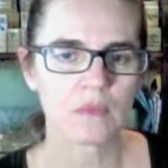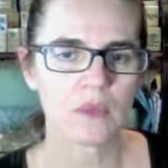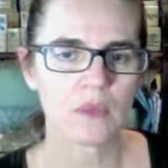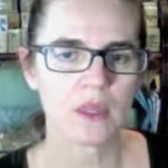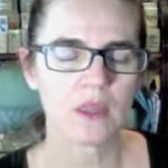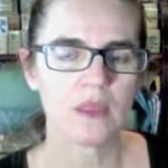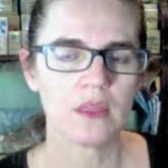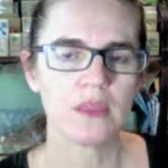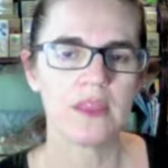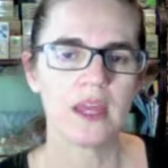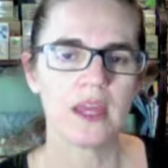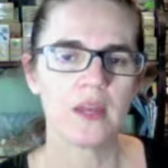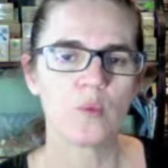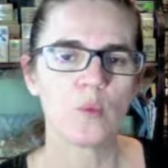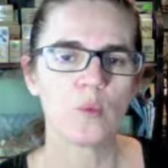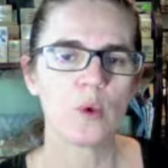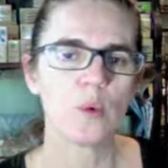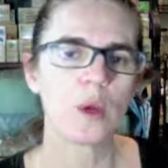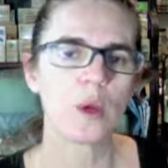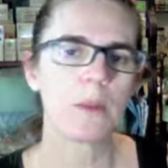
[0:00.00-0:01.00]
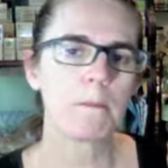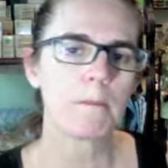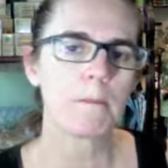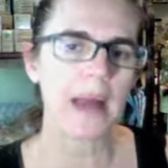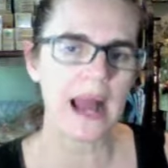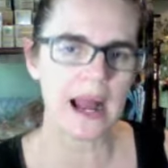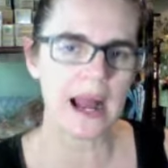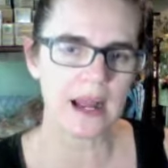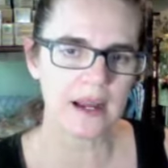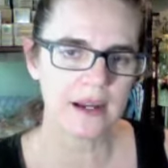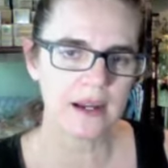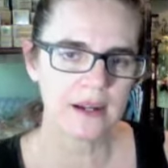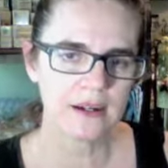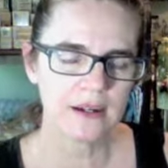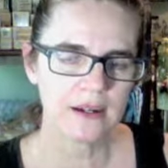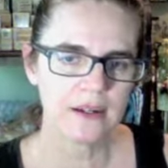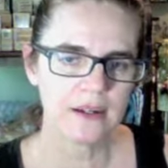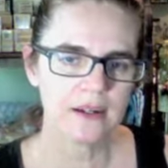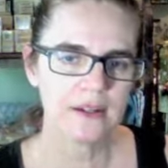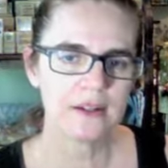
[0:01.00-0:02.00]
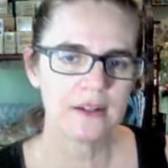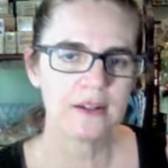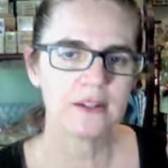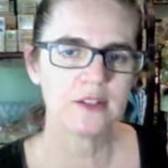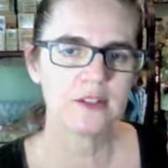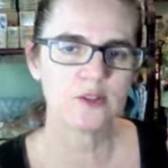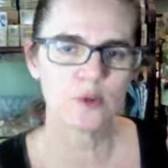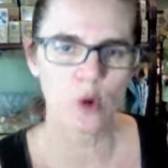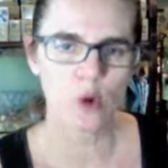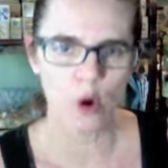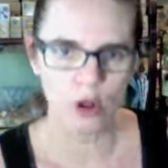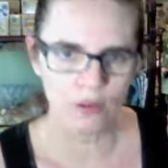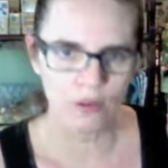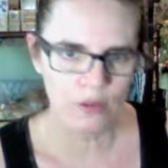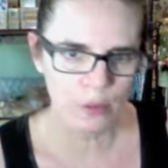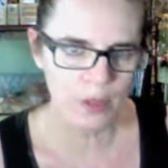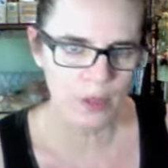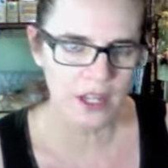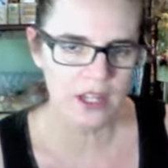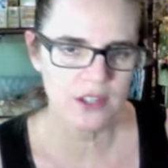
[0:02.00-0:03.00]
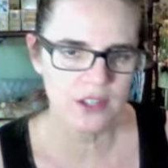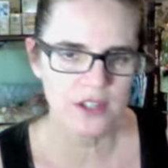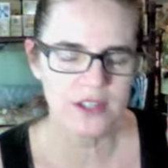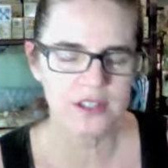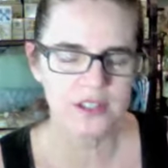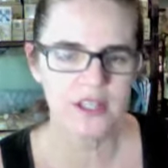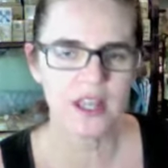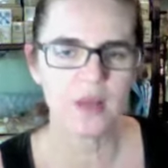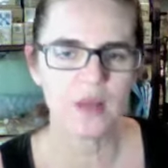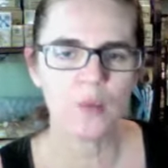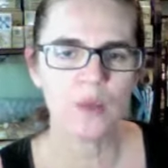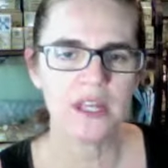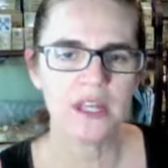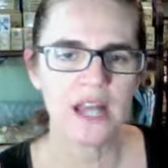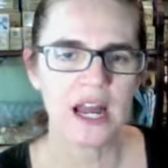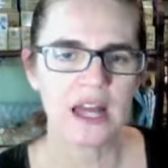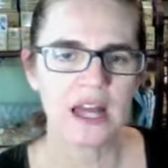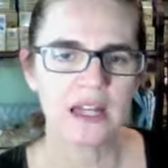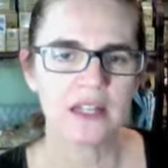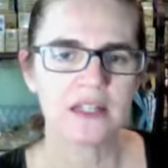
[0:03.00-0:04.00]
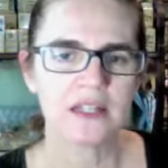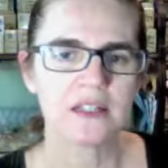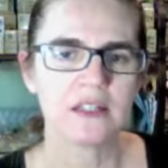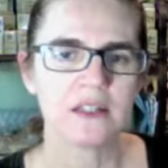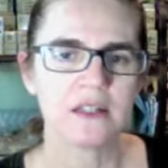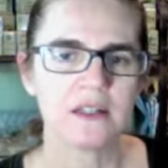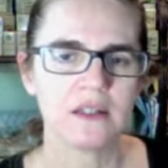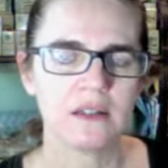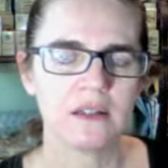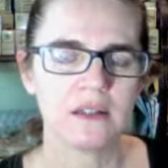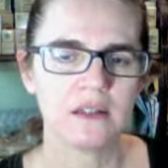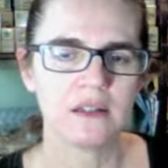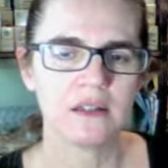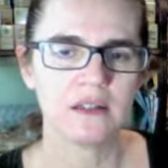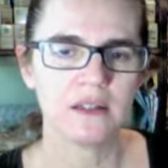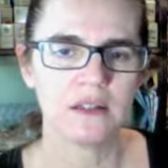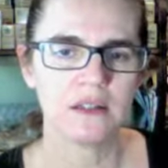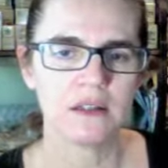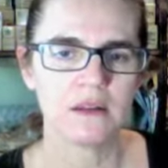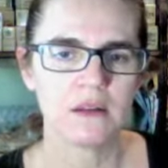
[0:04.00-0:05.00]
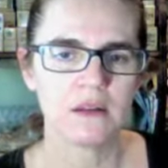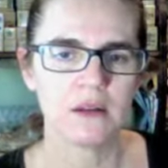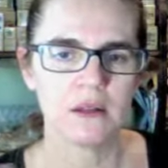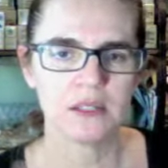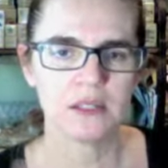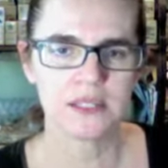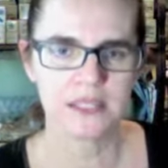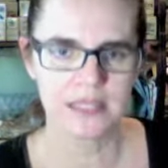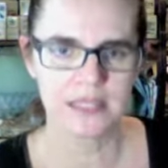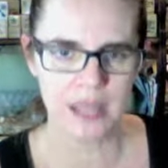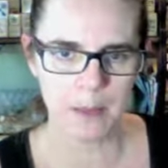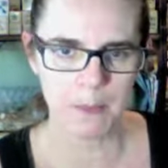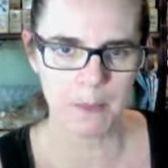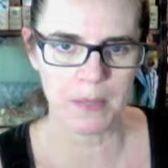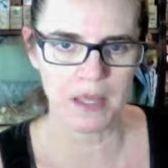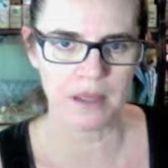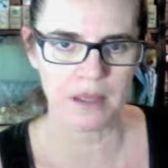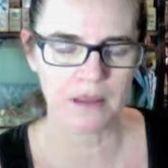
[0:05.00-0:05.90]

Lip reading: then we went back to all of the pages and we added stamping.